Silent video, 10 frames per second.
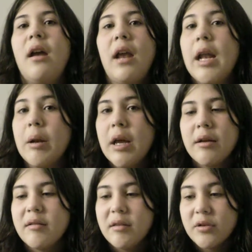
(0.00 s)

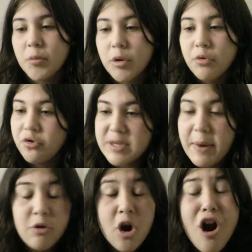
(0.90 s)
And there's more movies
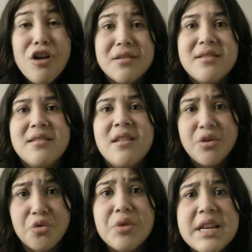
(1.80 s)
about cars
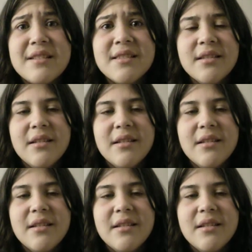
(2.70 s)
than Grease.